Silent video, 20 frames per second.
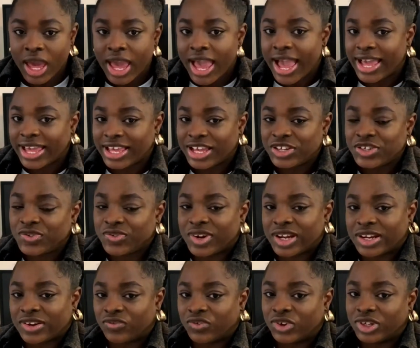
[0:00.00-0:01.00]
and get you
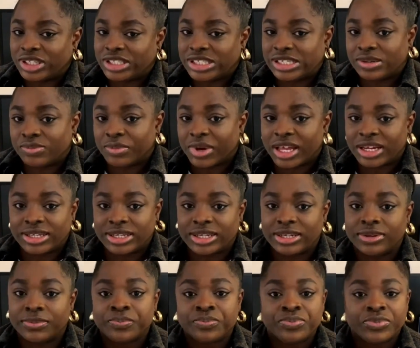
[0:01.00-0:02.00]
ready for the
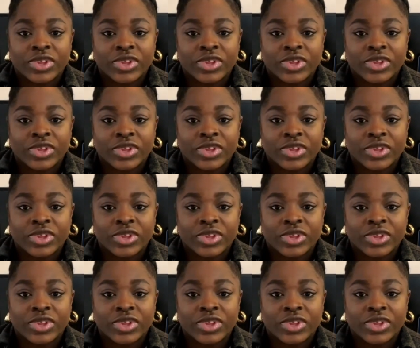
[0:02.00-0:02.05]
demanding